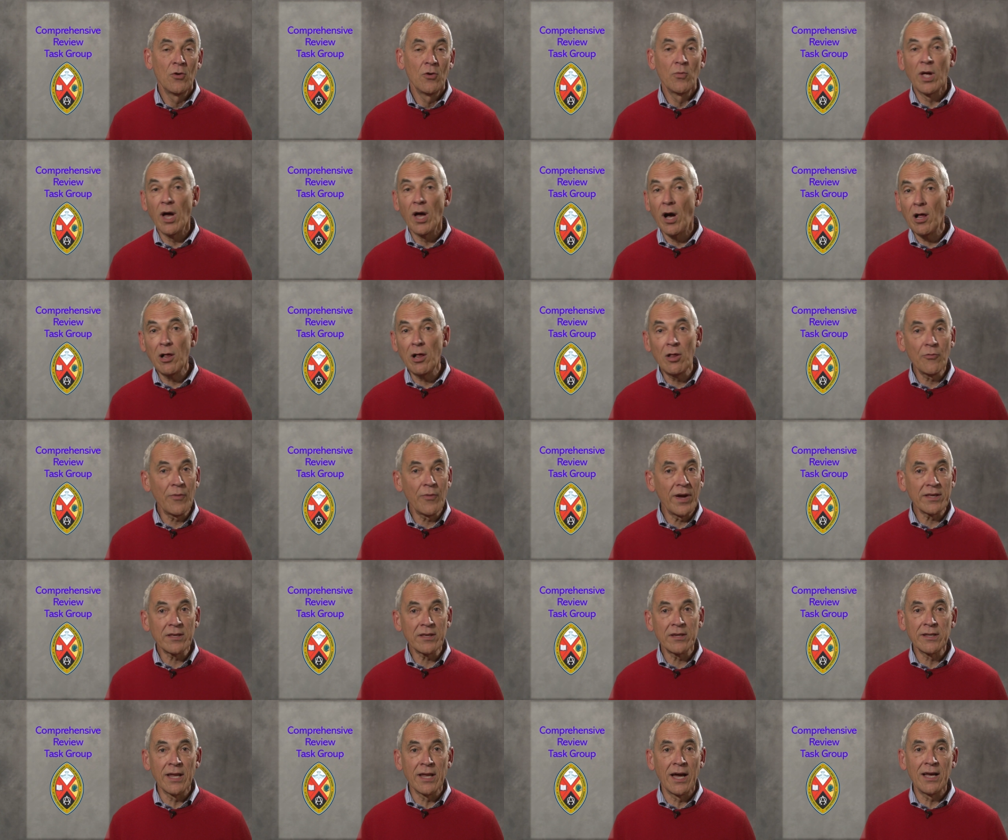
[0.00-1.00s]
We all
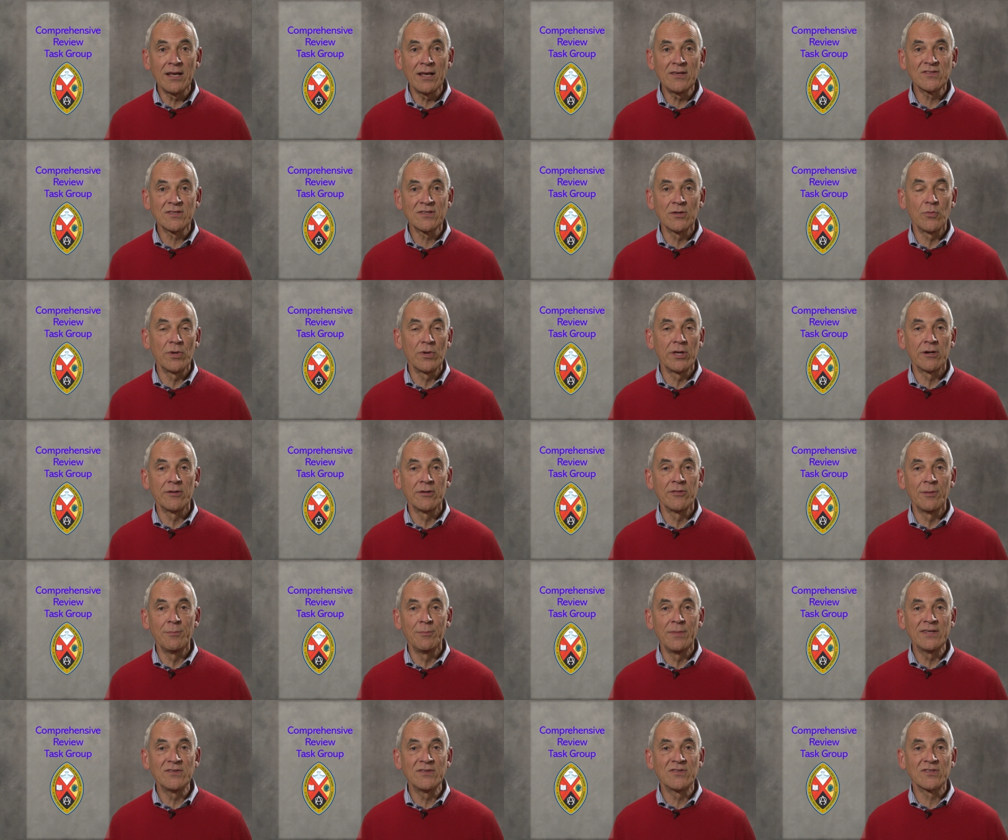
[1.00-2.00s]
recognize that we are in
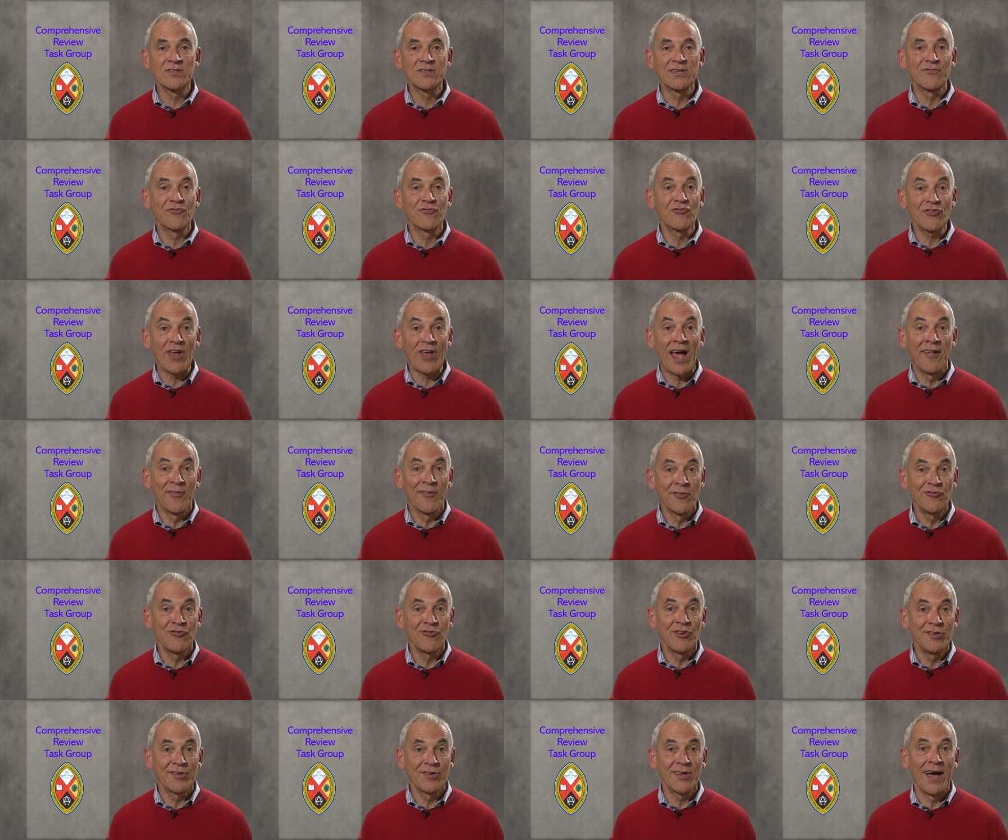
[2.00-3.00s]
the midst of
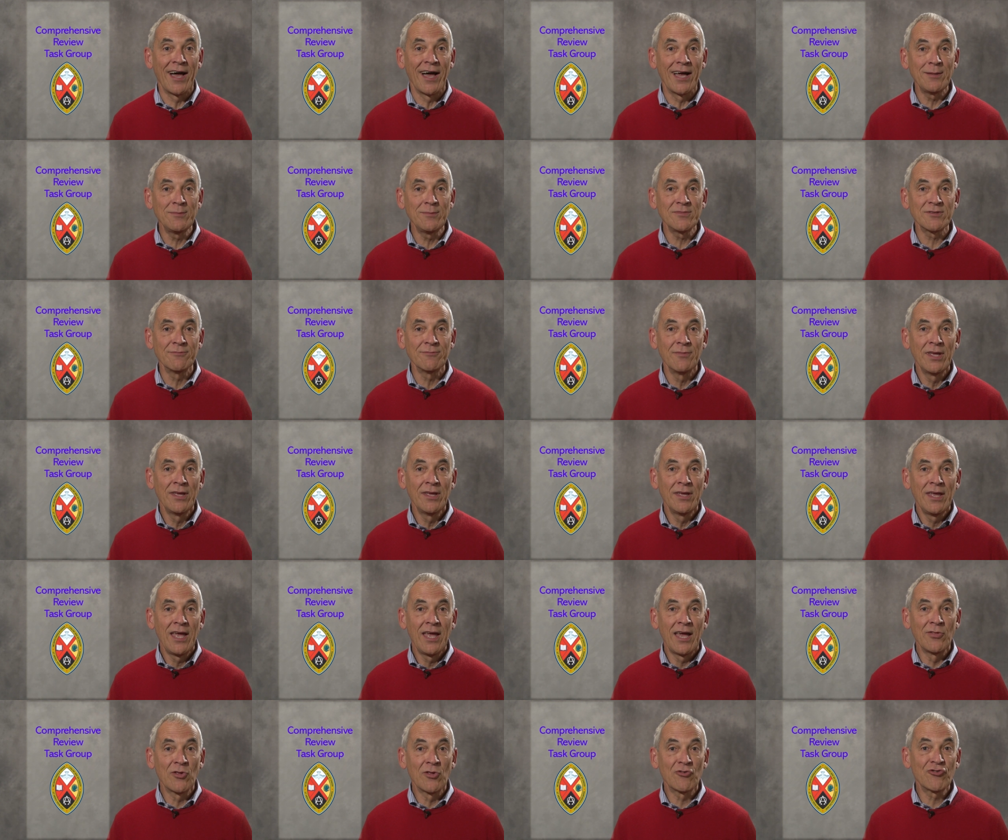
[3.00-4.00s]
challenging times,
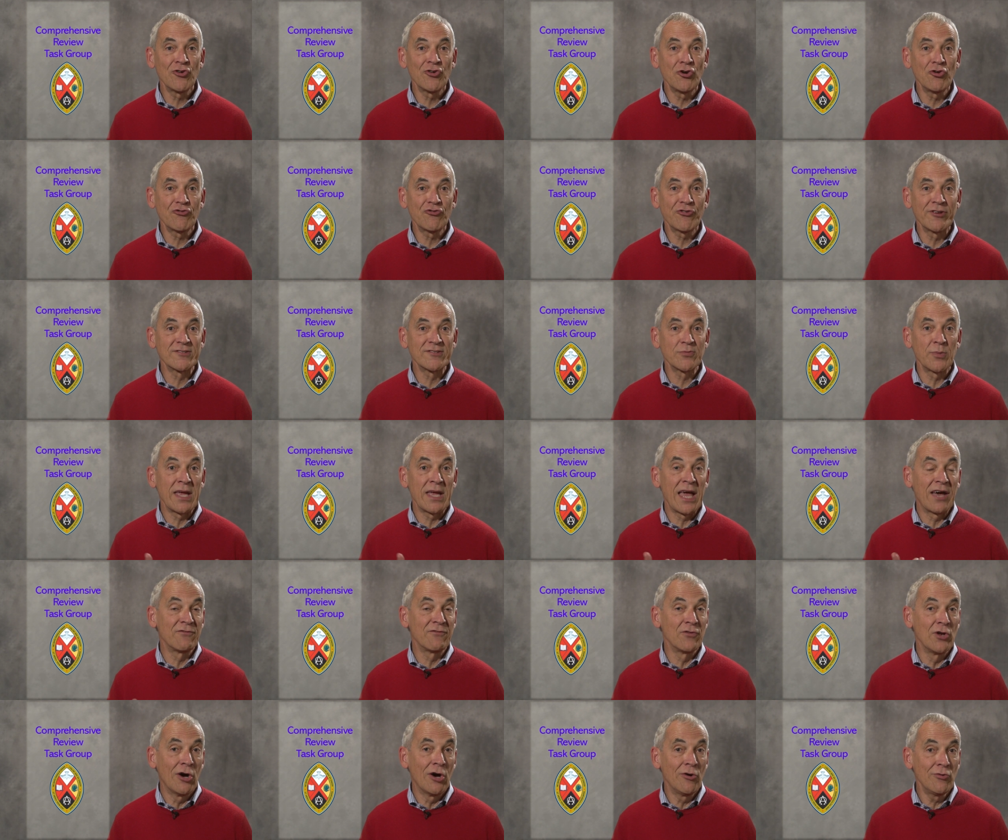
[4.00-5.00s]
and the church as we
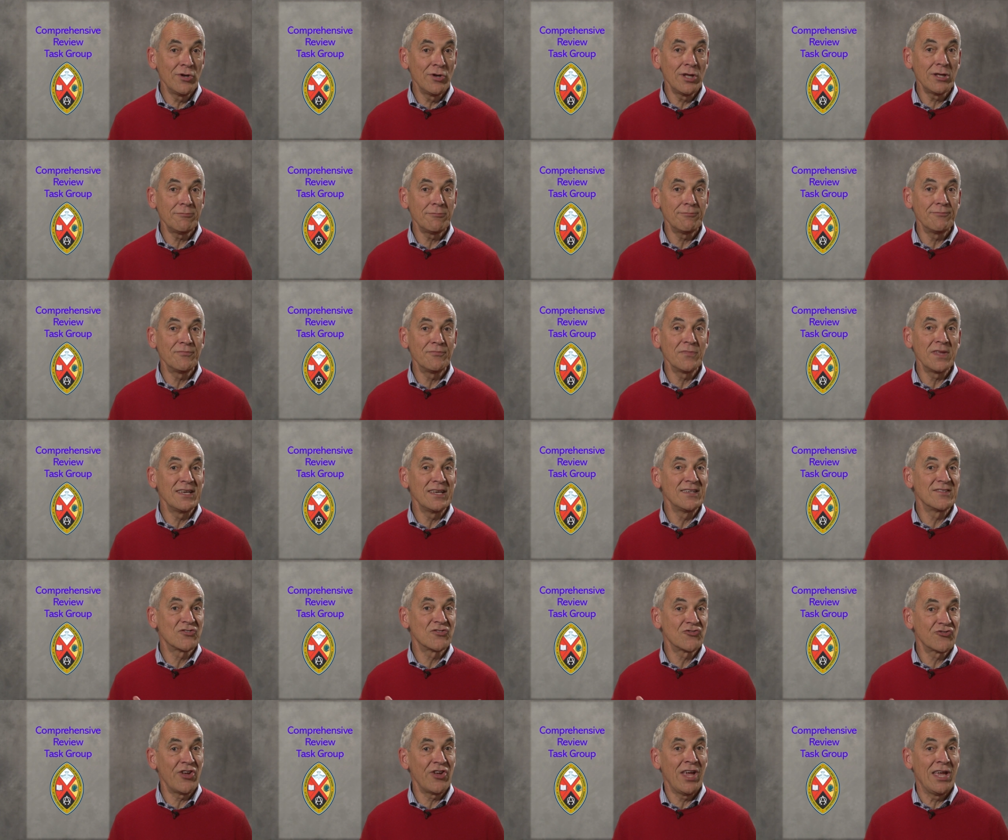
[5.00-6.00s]
have known it
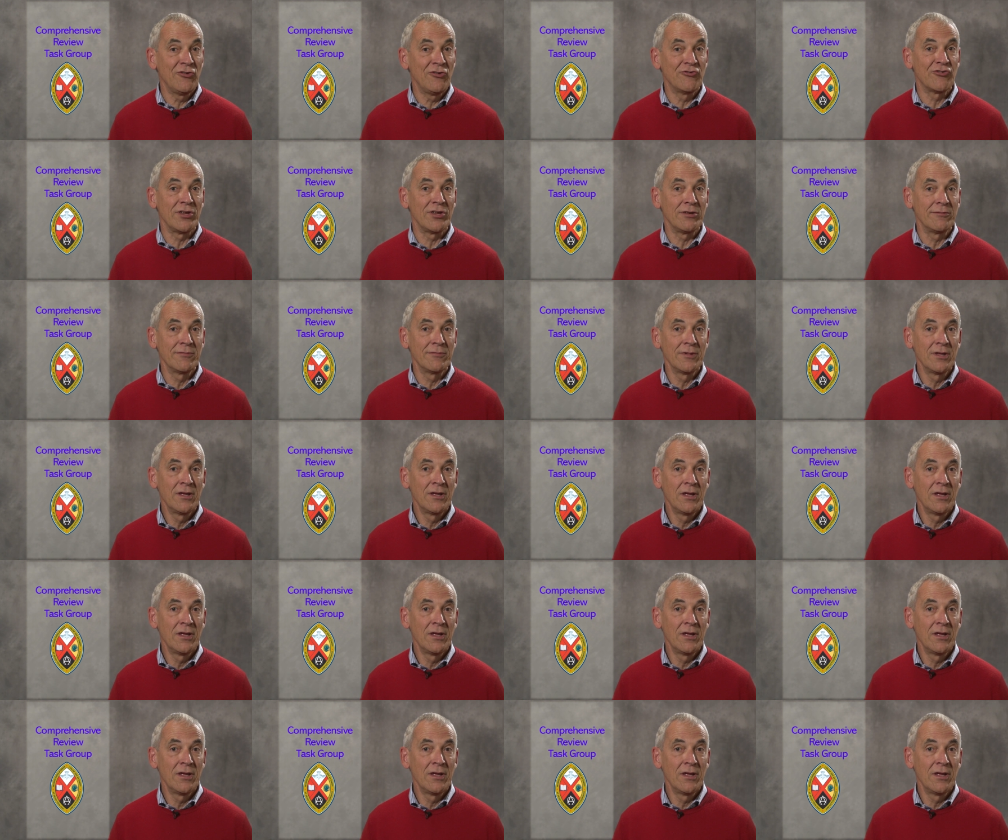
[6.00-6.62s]
is changing.